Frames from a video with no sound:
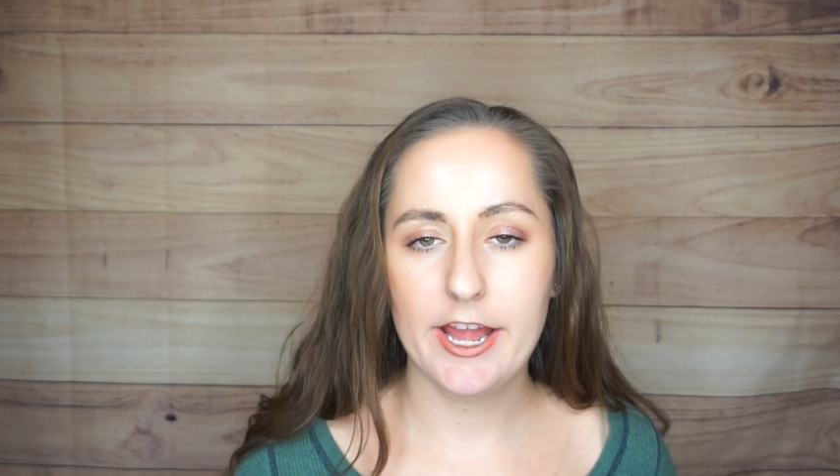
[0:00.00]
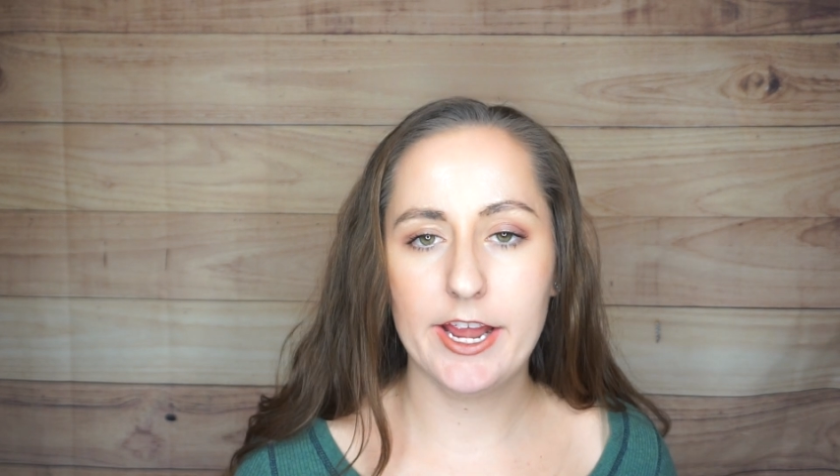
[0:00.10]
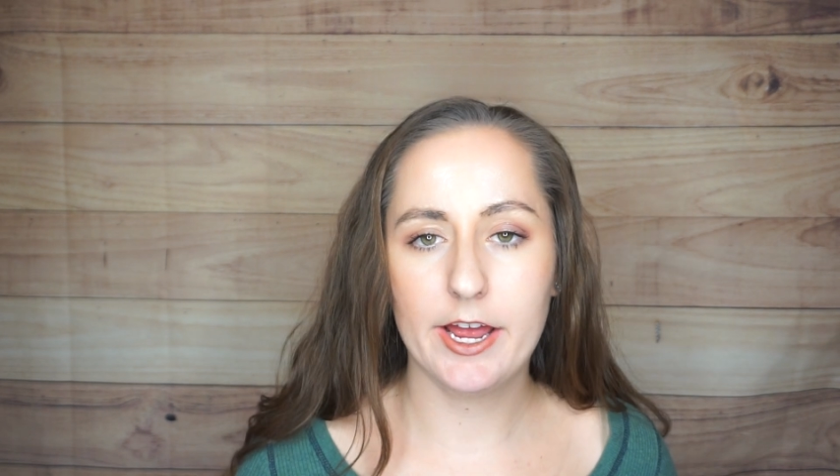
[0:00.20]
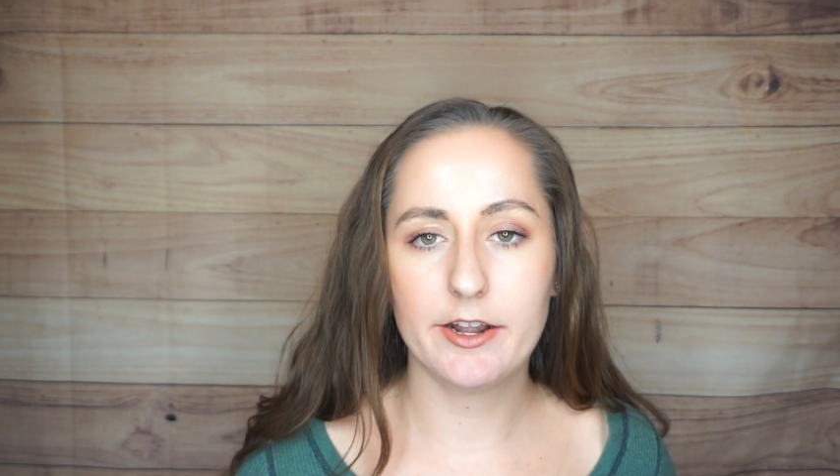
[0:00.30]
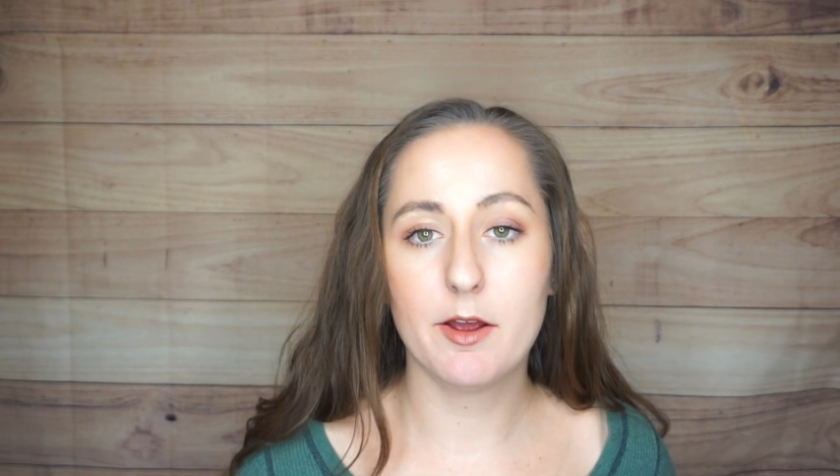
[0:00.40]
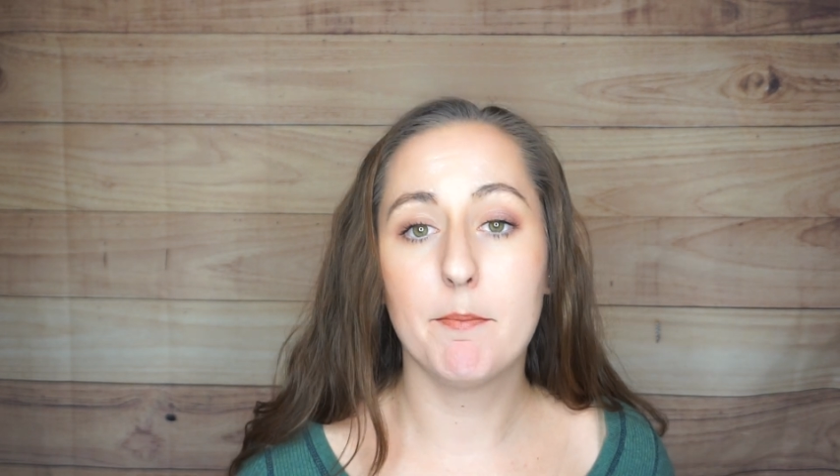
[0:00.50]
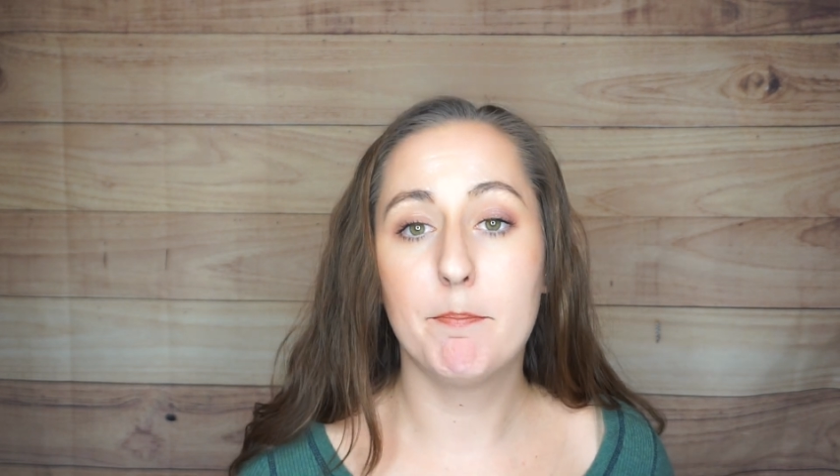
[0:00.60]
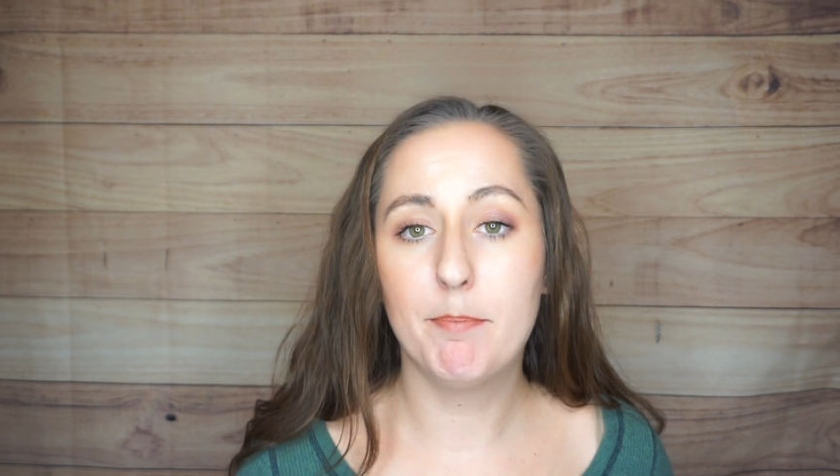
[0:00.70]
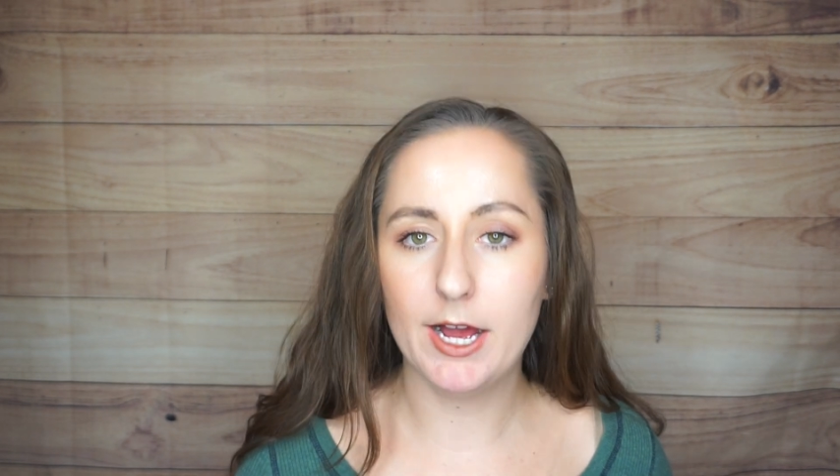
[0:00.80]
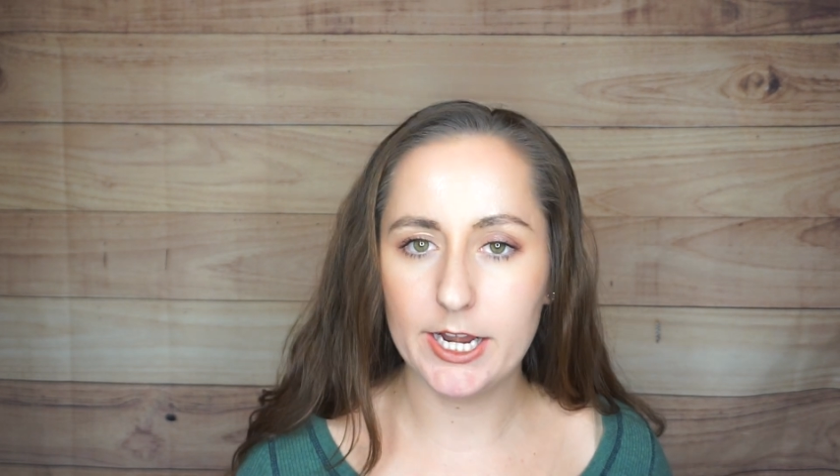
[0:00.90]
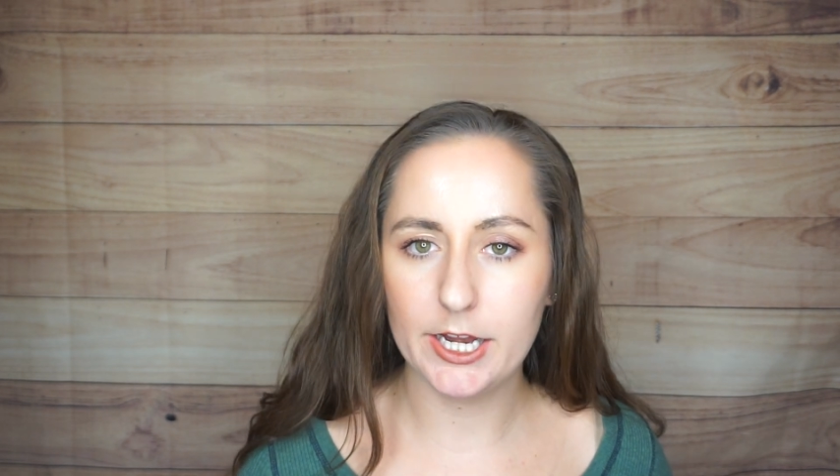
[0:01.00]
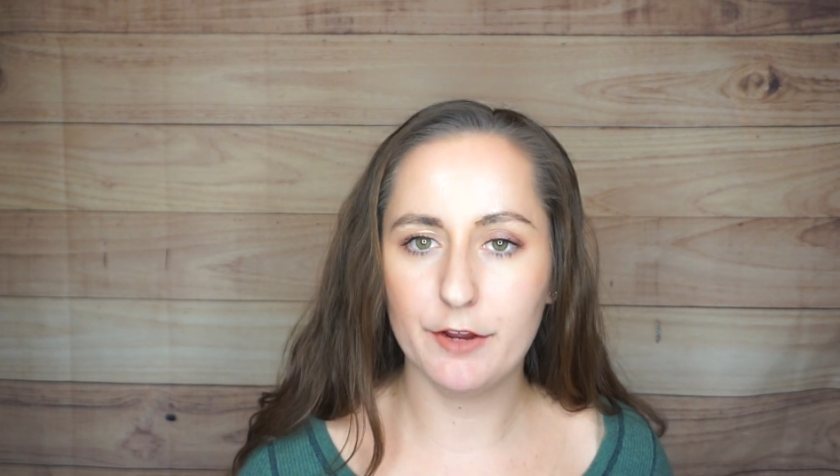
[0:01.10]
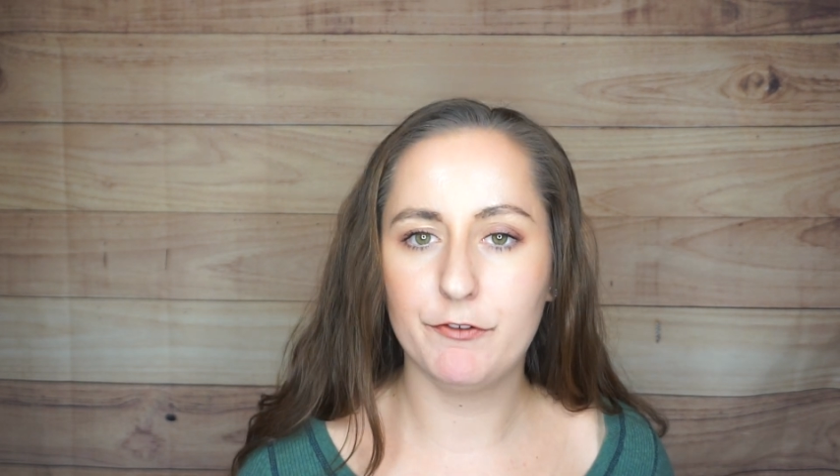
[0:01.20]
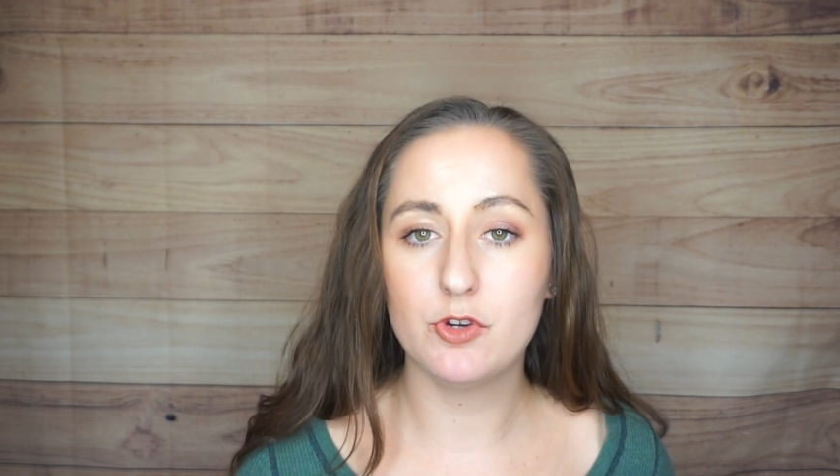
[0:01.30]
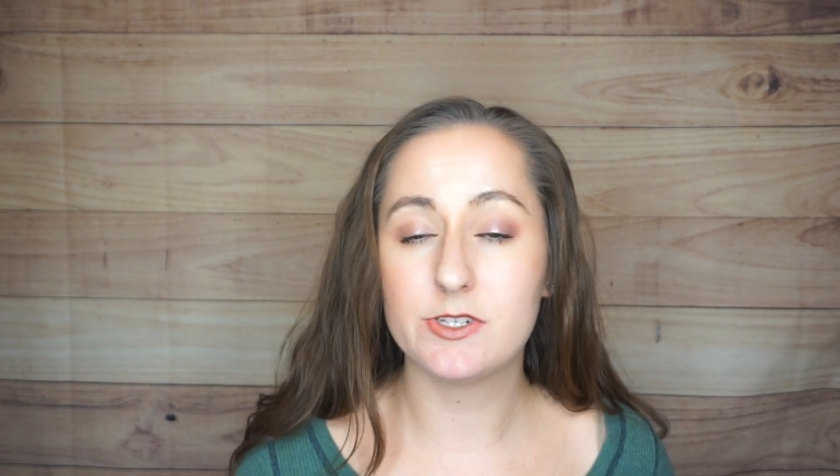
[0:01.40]
and but
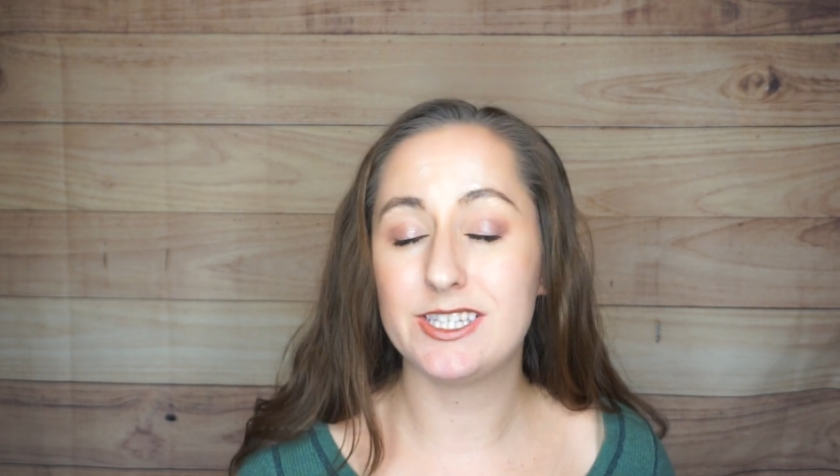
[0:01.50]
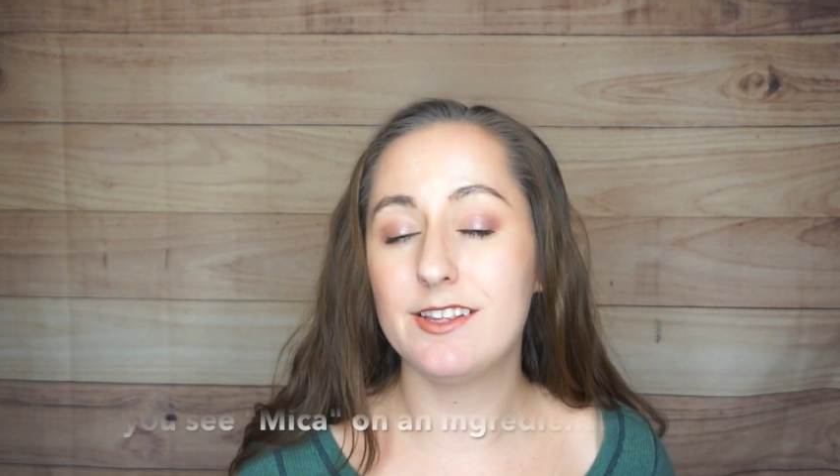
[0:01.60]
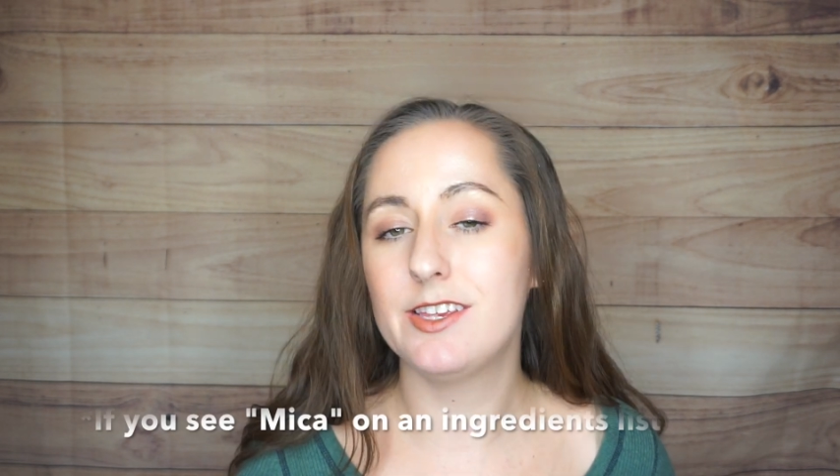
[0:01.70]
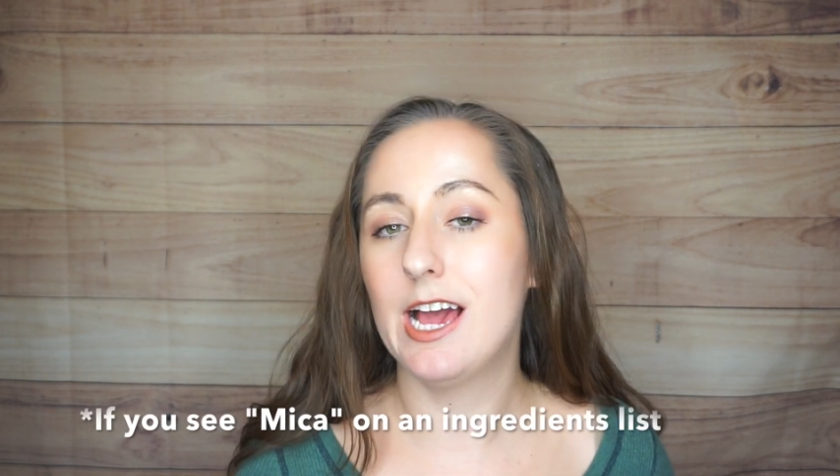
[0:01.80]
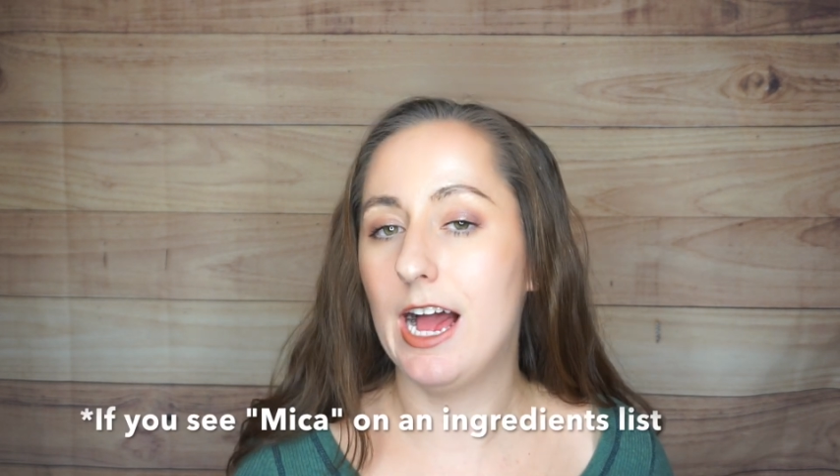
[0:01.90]
if you see the